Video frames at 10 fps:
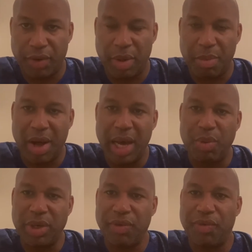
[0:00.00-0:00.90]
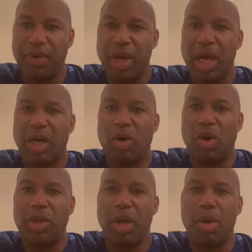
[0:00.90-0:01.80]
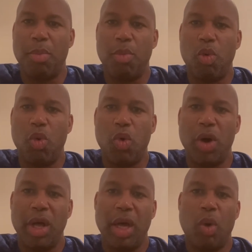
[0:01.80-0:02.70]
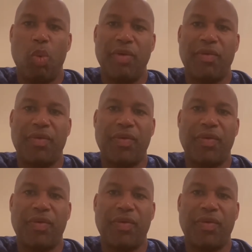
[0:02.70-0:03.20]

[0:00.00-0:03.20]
I would have gone more with